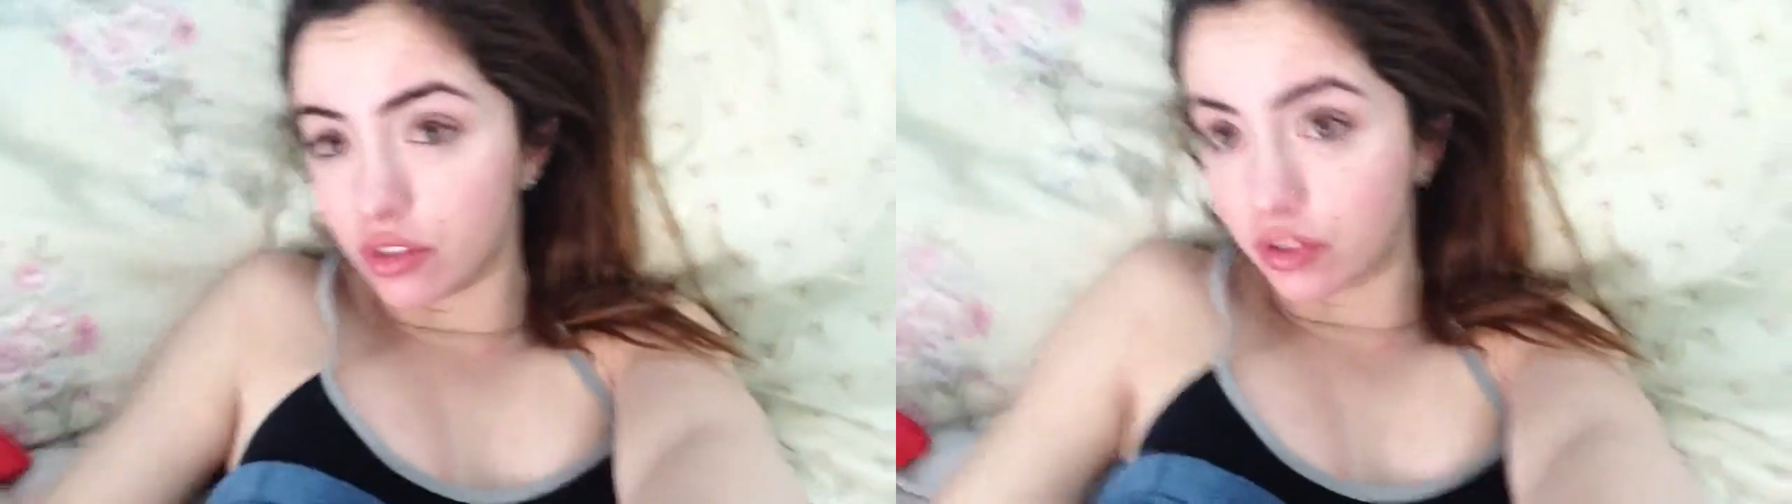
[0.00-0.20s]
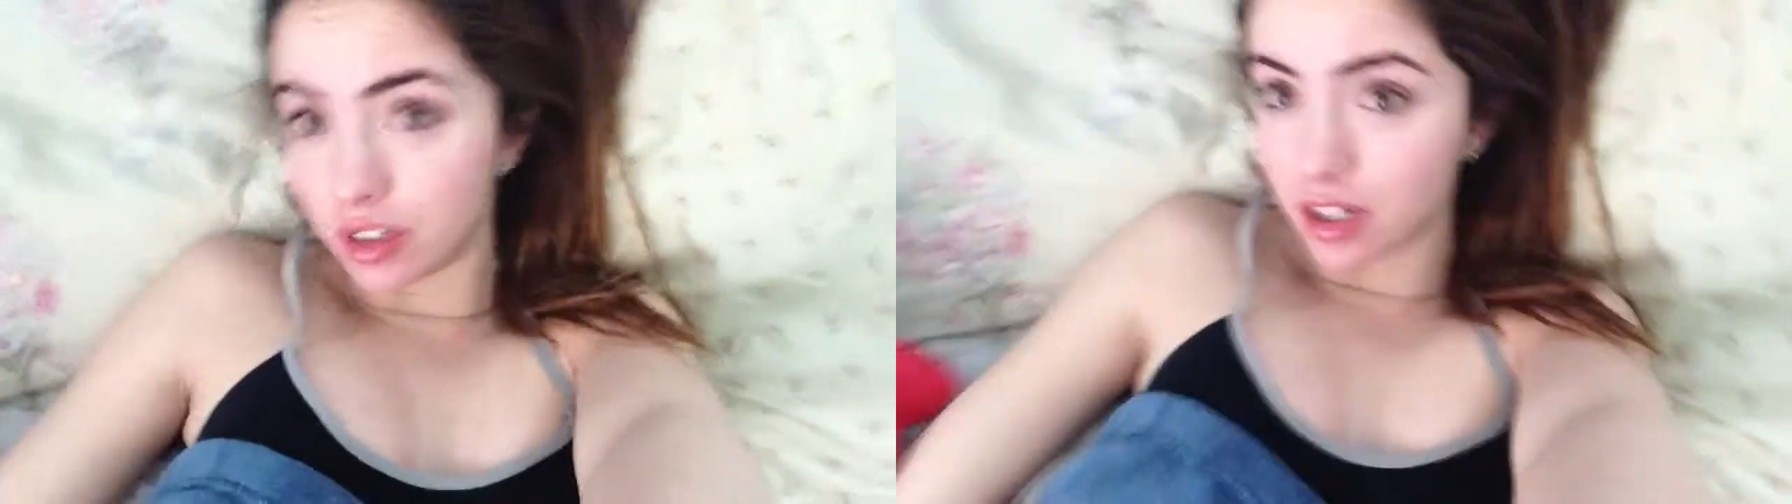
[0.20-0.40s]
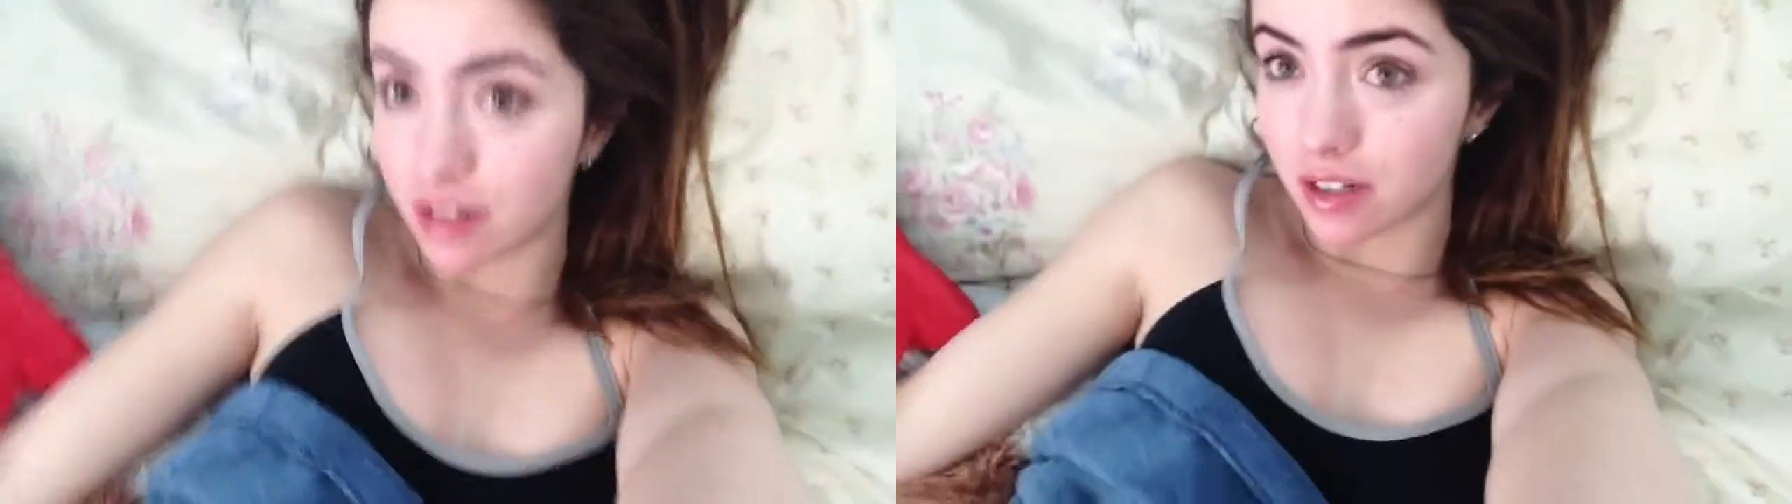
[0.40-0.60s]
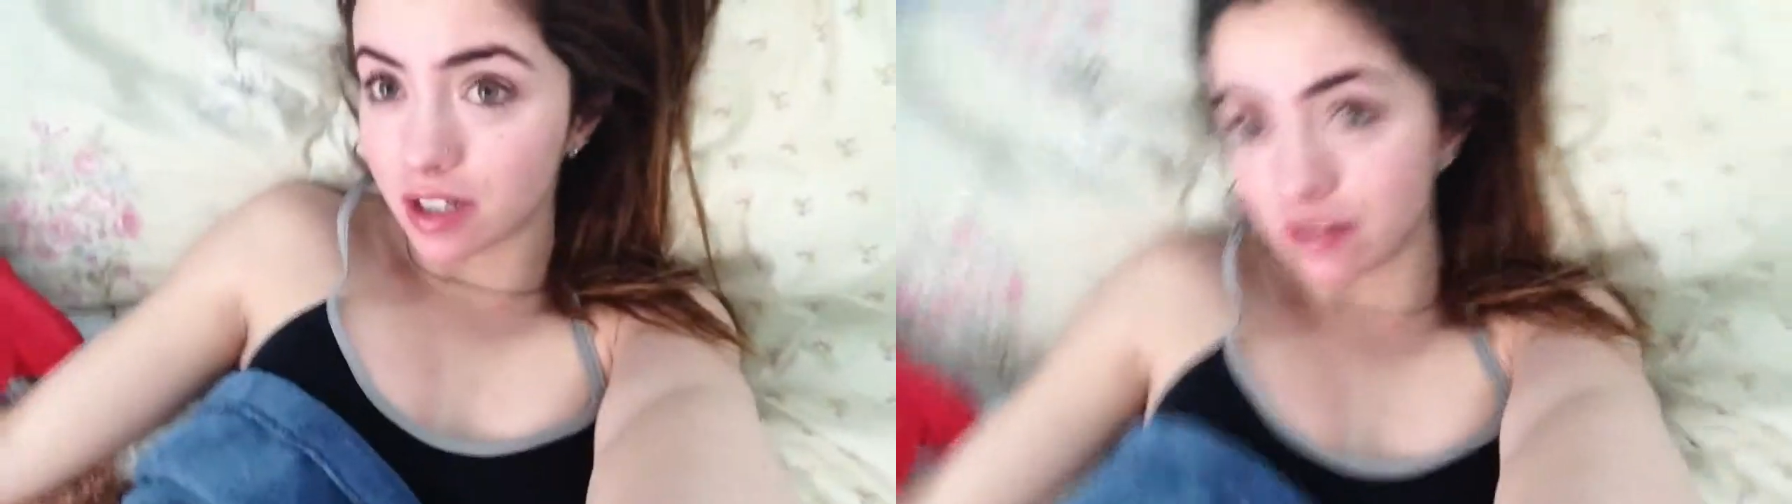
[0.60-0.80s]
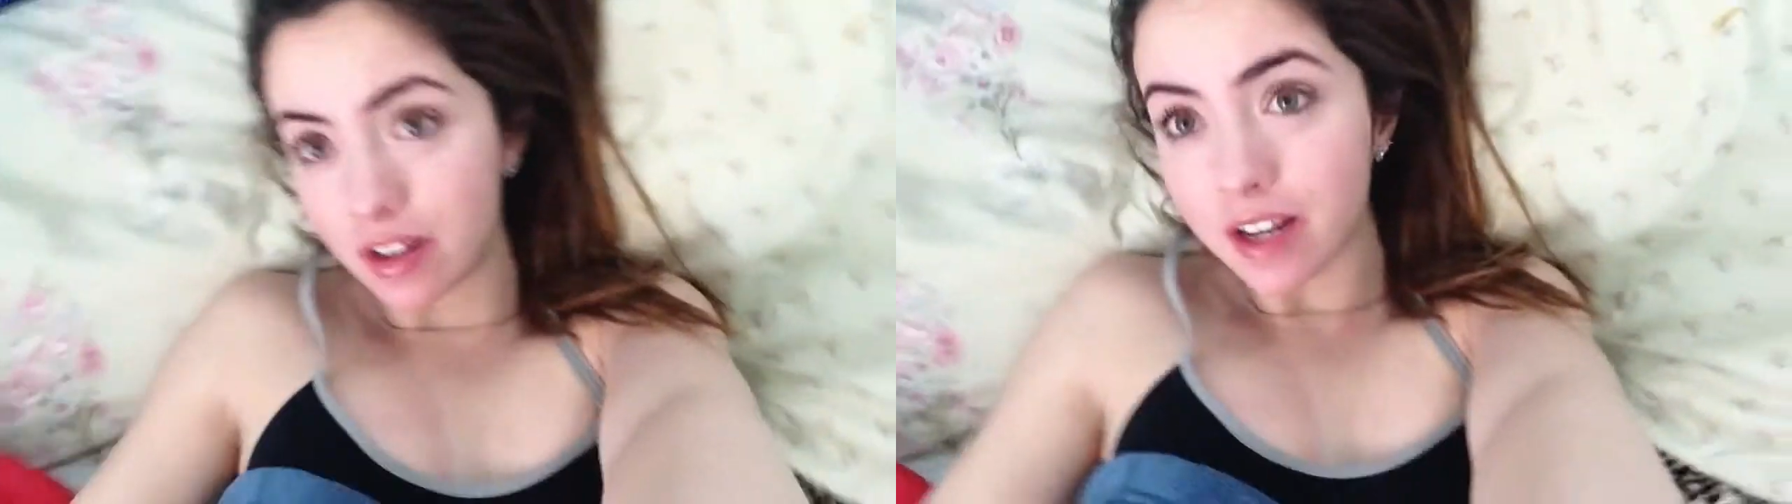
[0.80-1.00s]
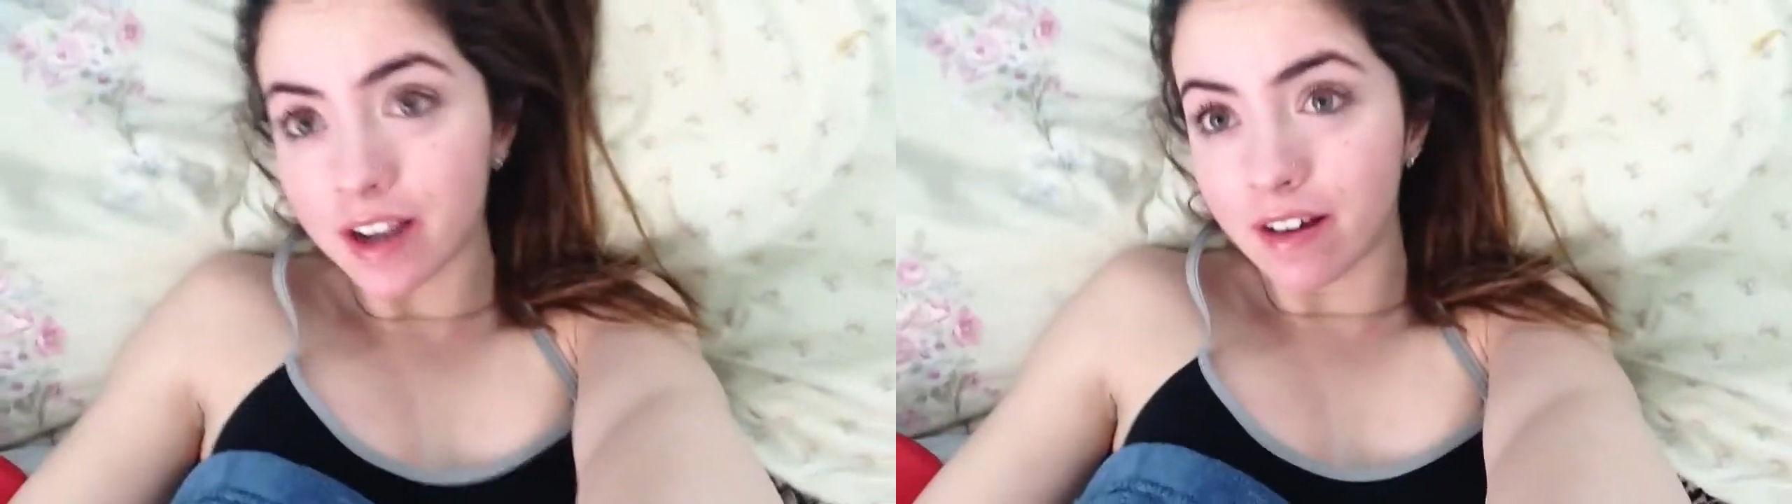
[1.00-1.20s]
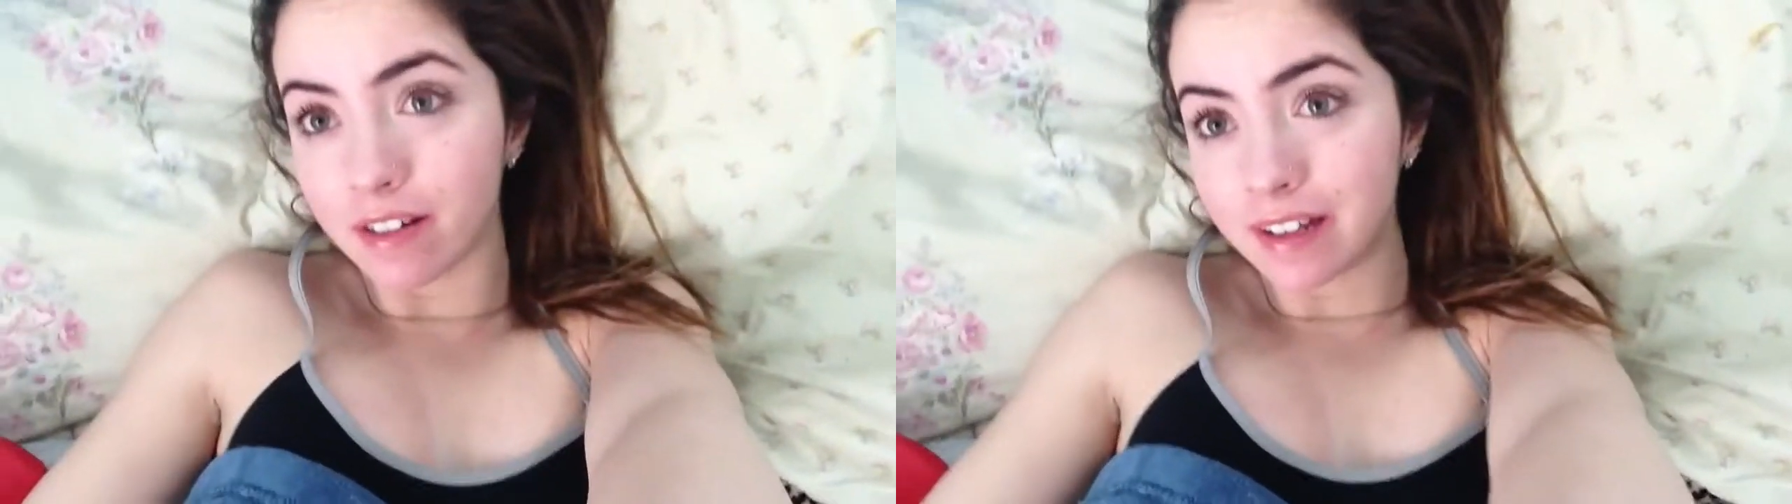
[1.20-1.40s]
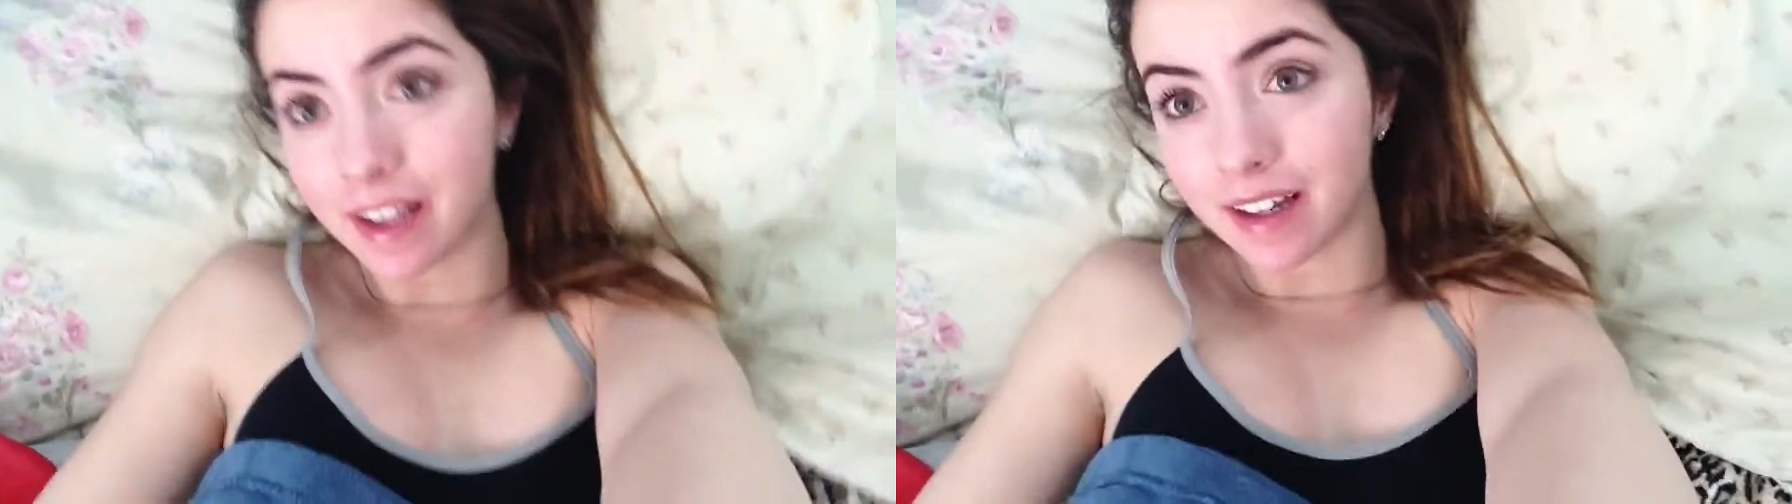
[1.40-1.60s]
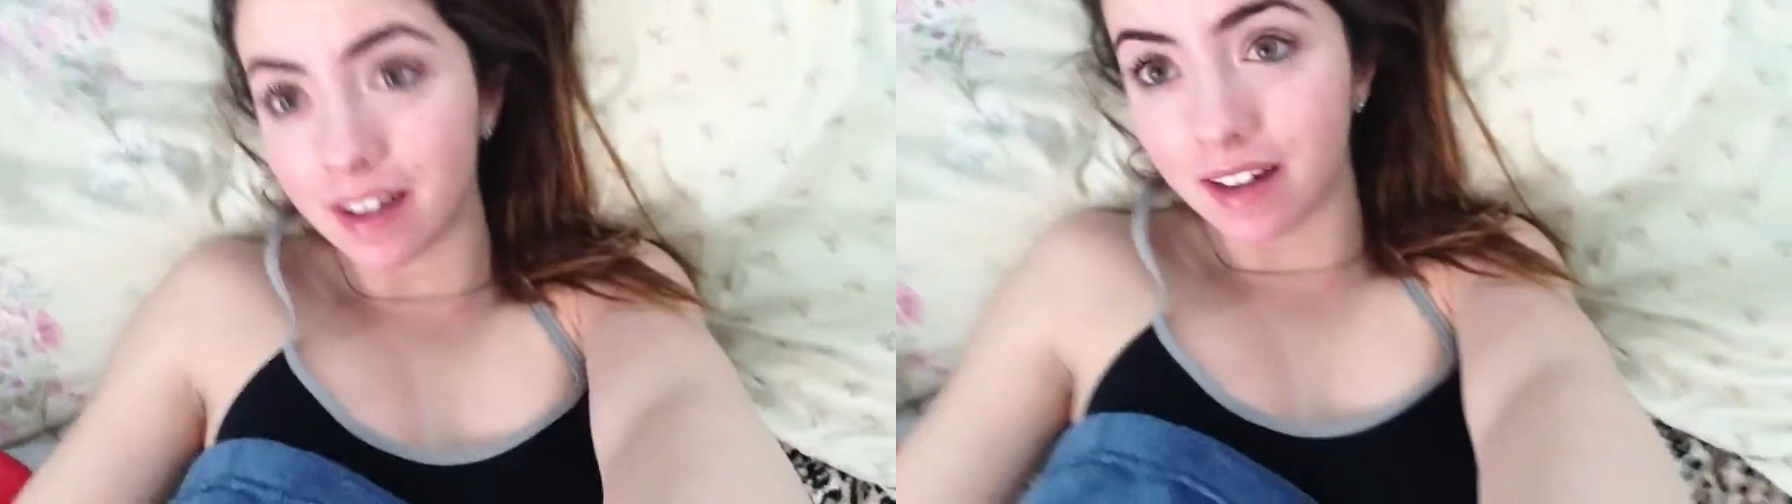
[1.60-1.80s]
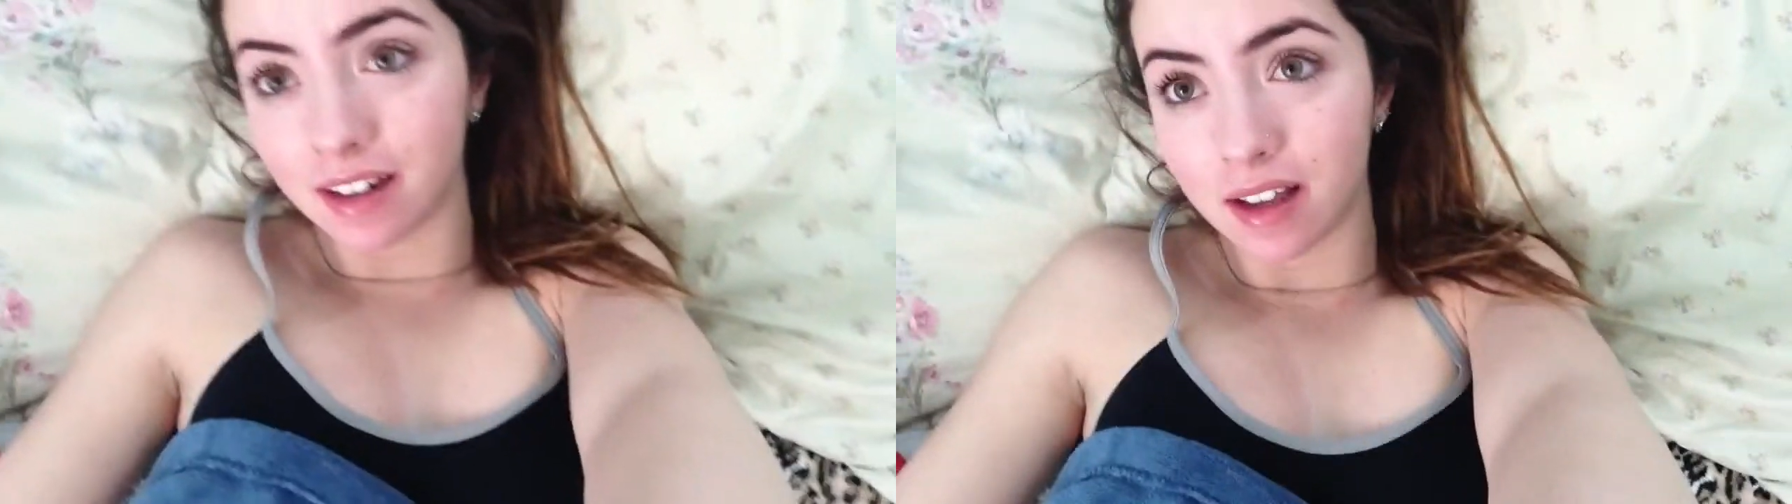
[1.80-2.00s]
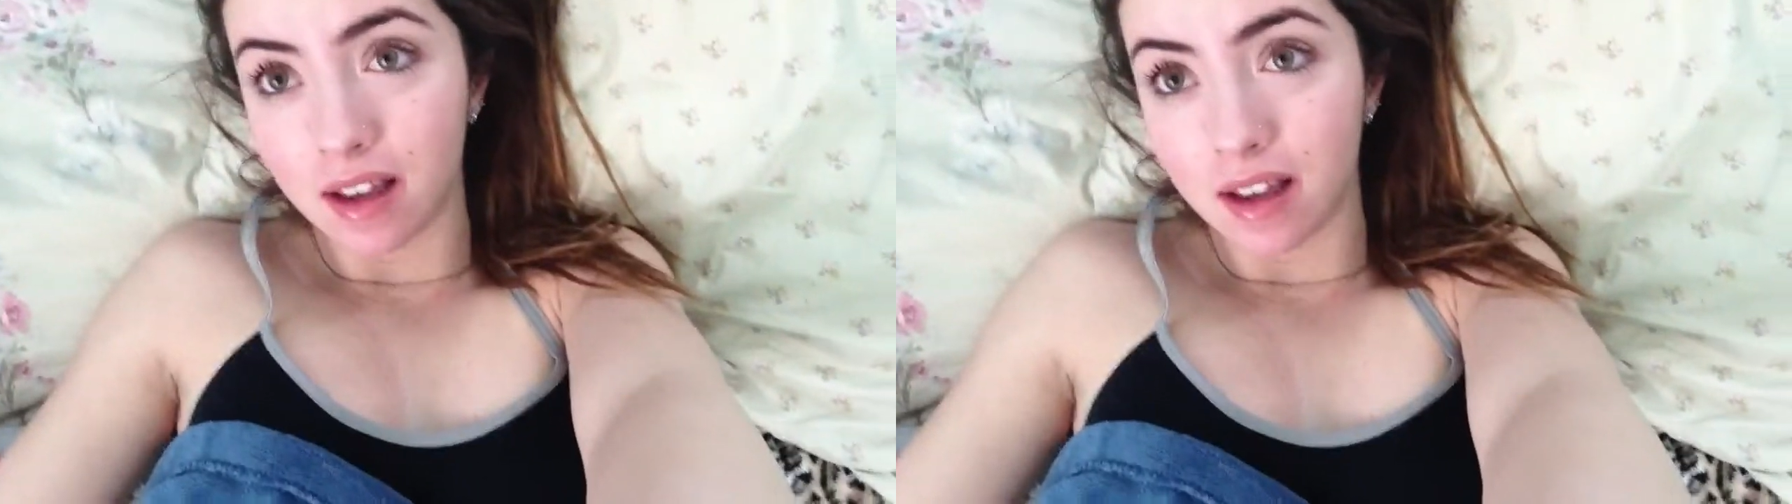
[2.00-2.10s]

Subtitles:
for yesterday's video again